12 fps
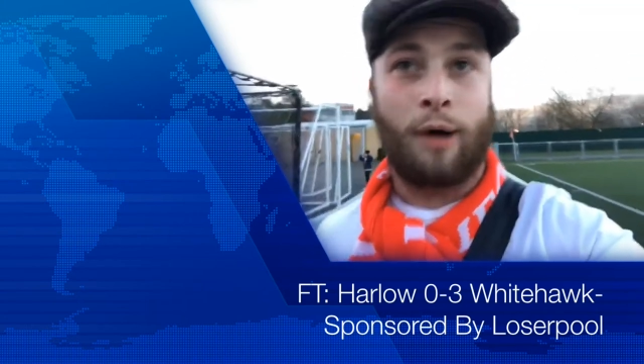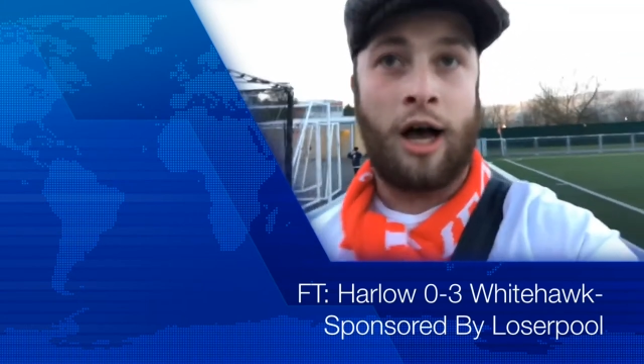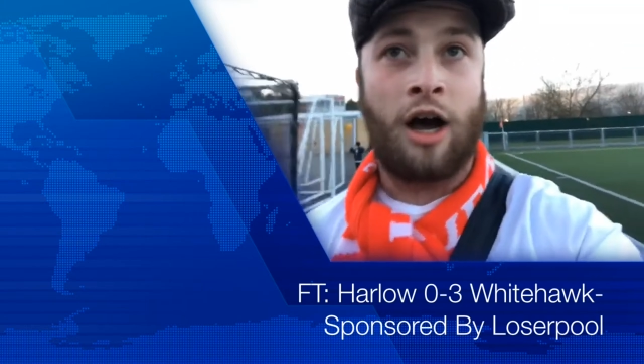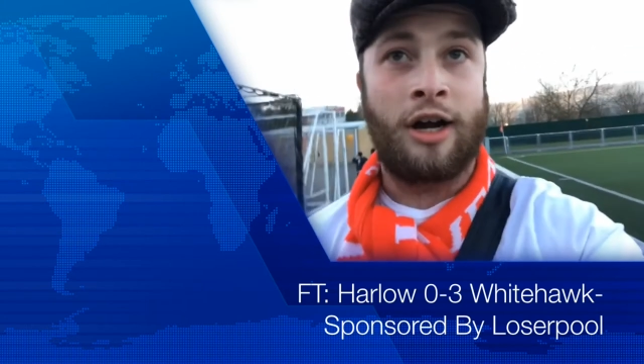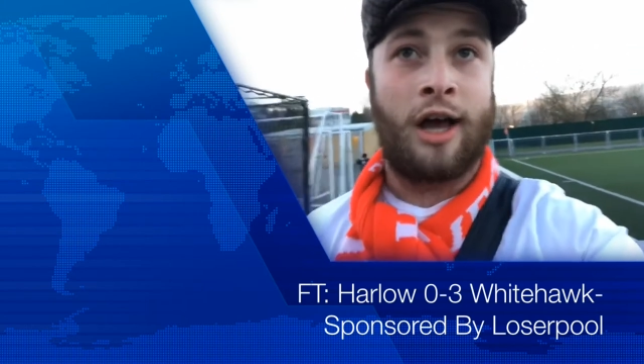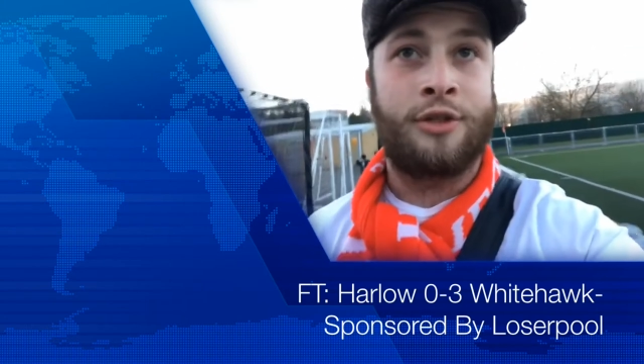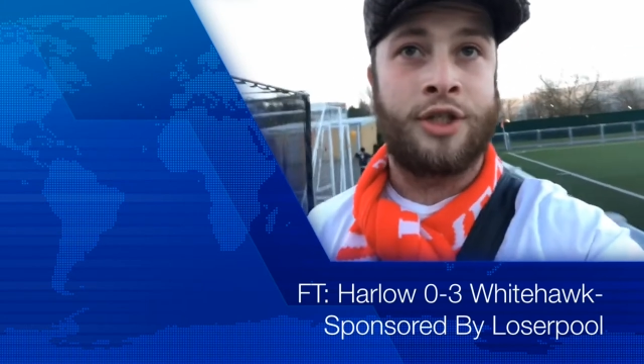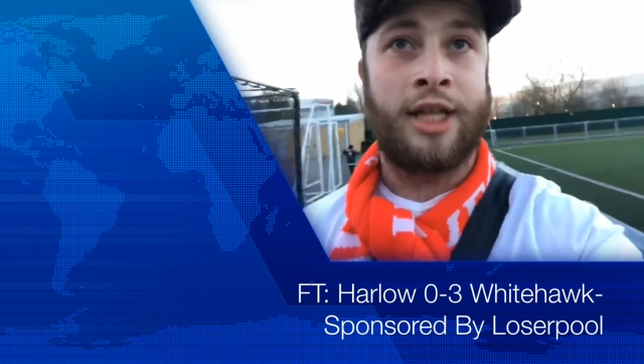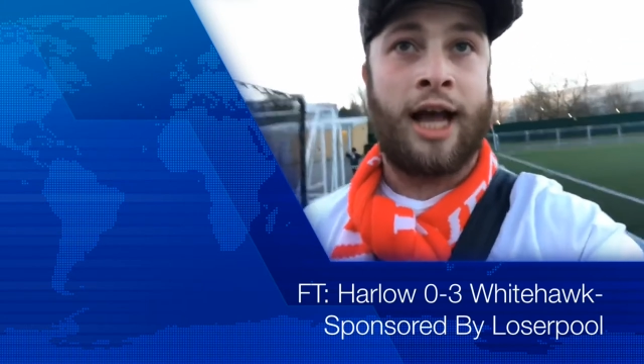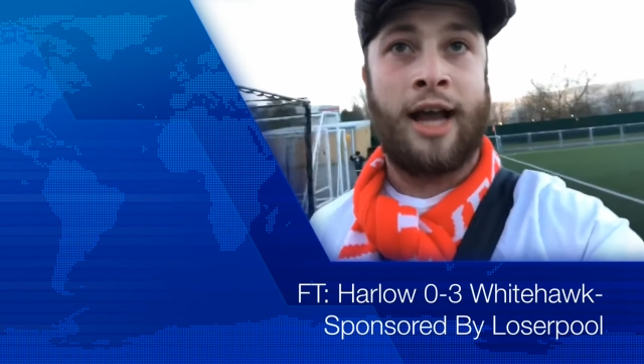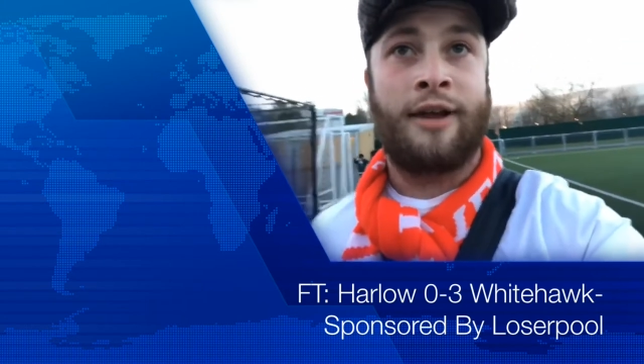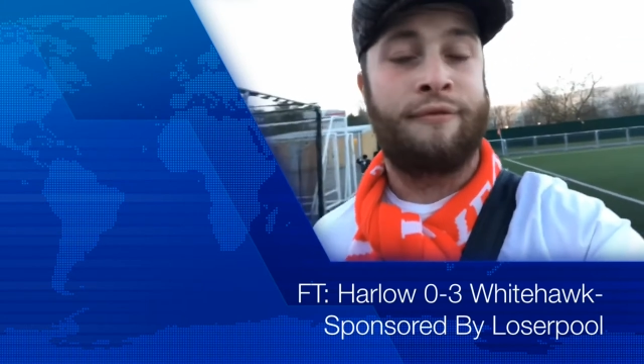by Harlow
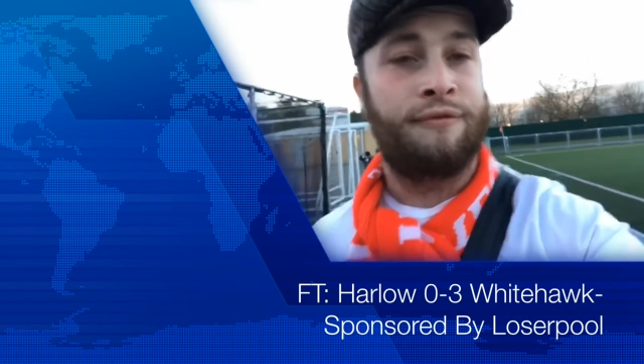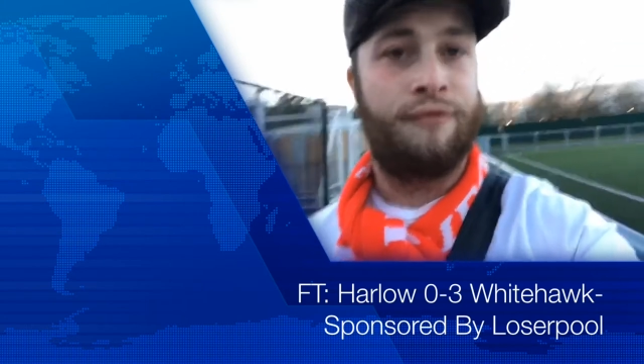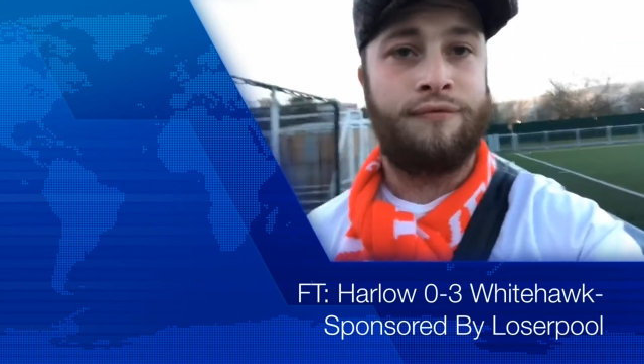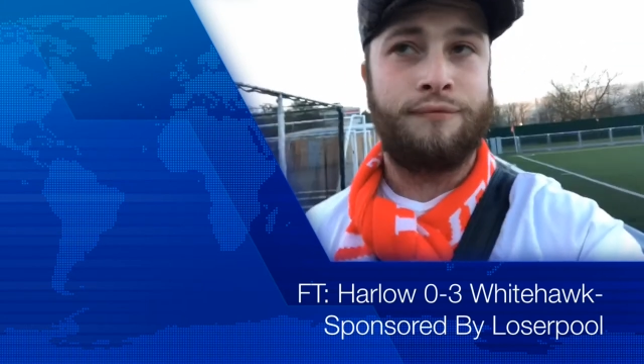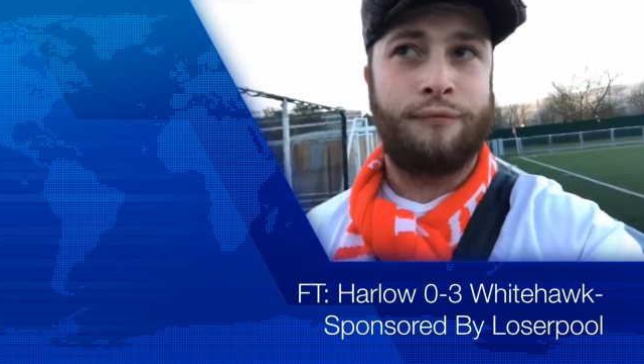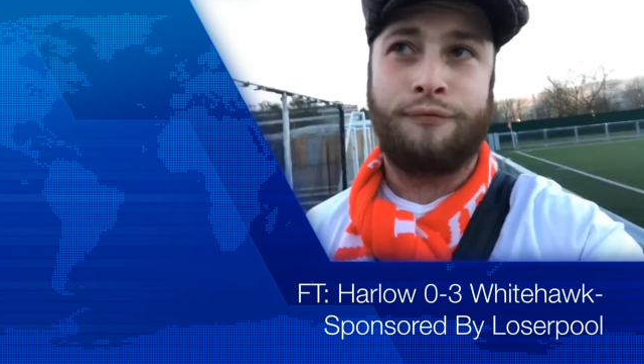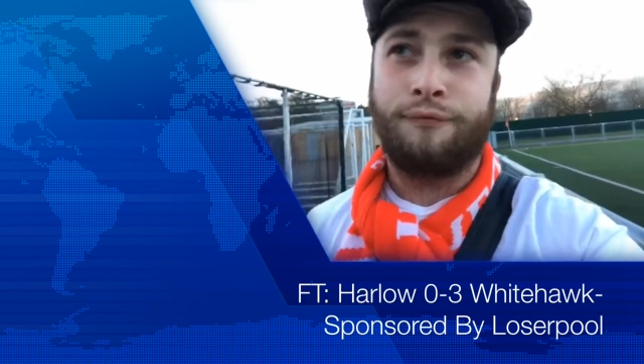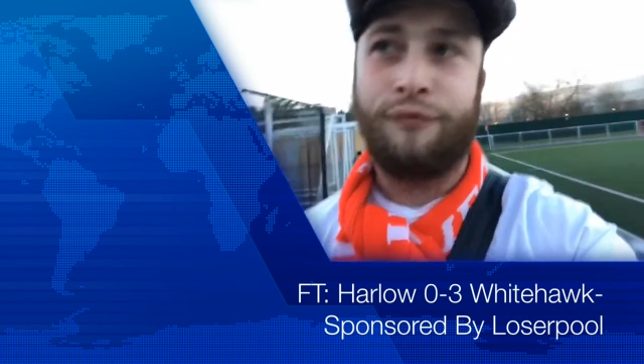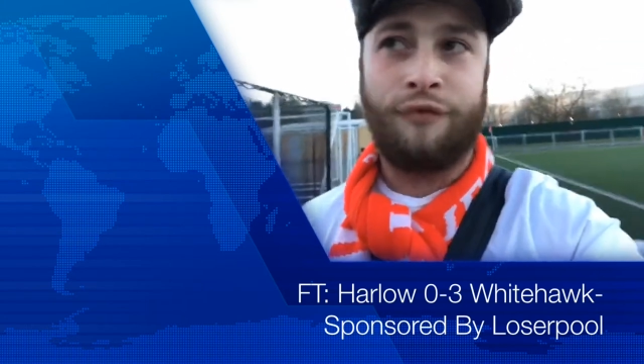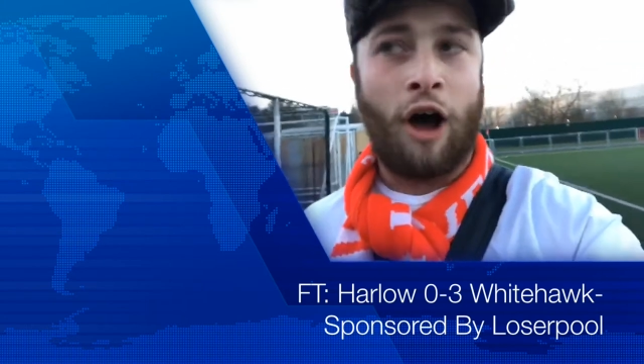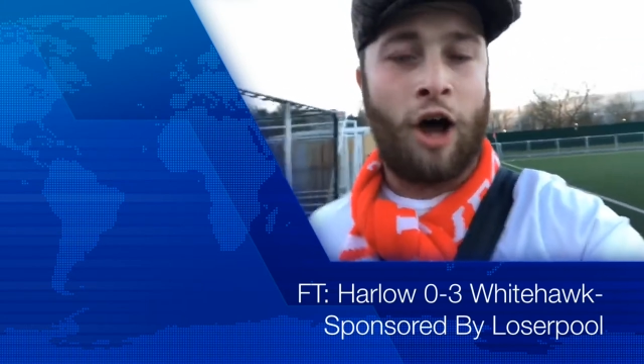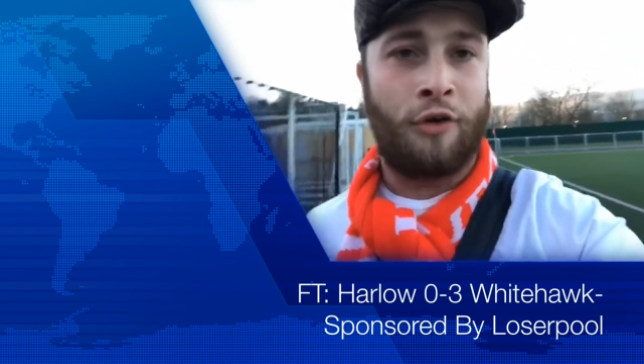
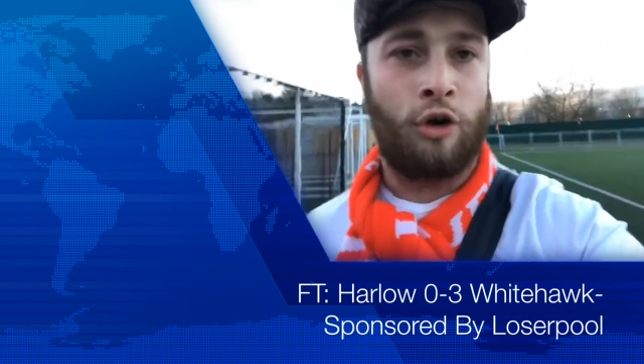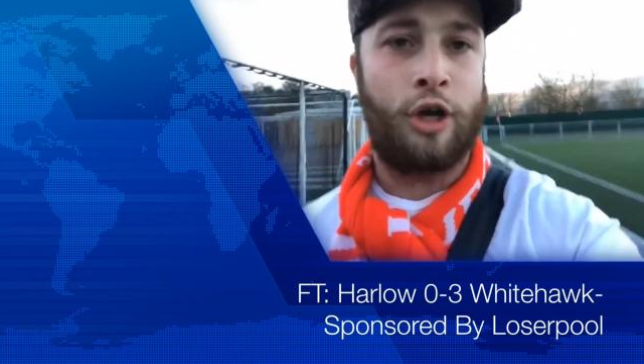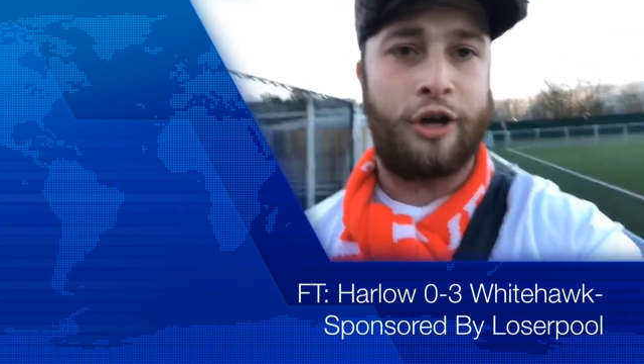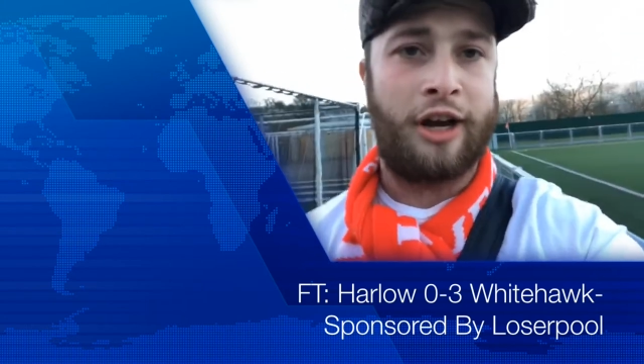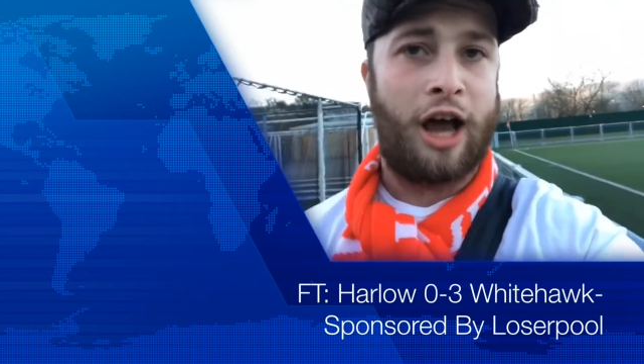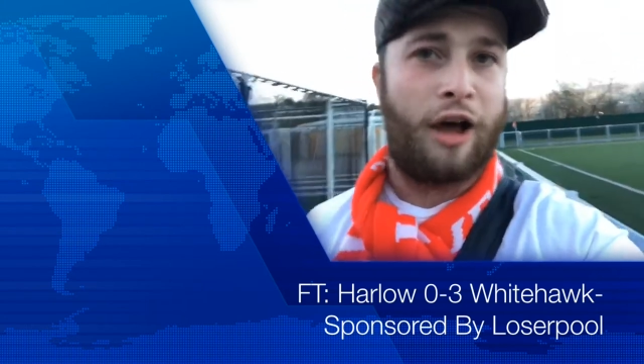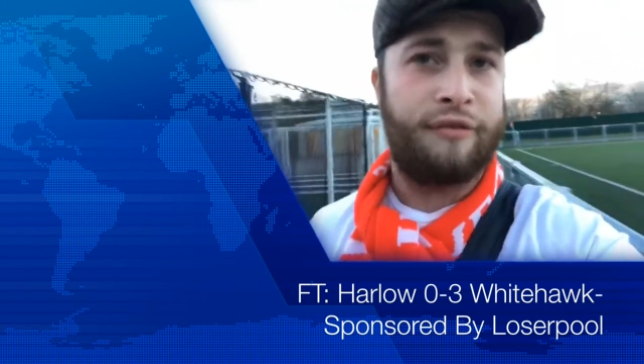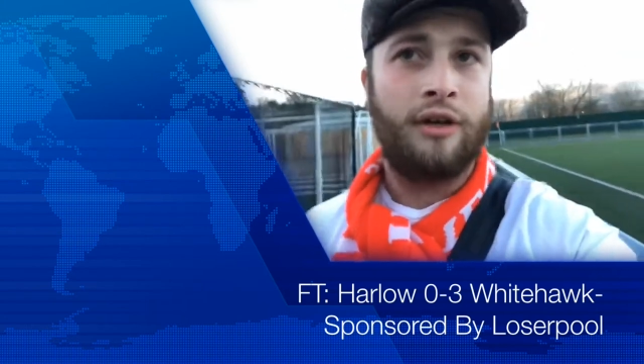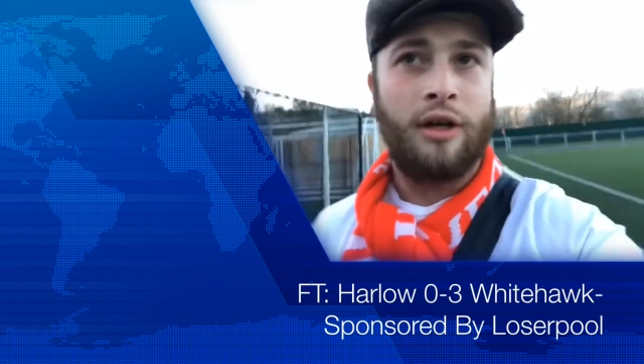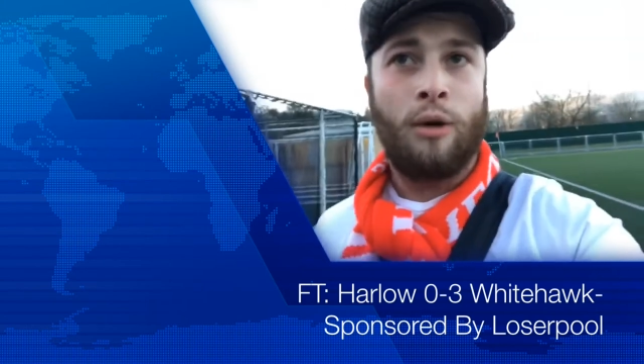today. Far not good enough.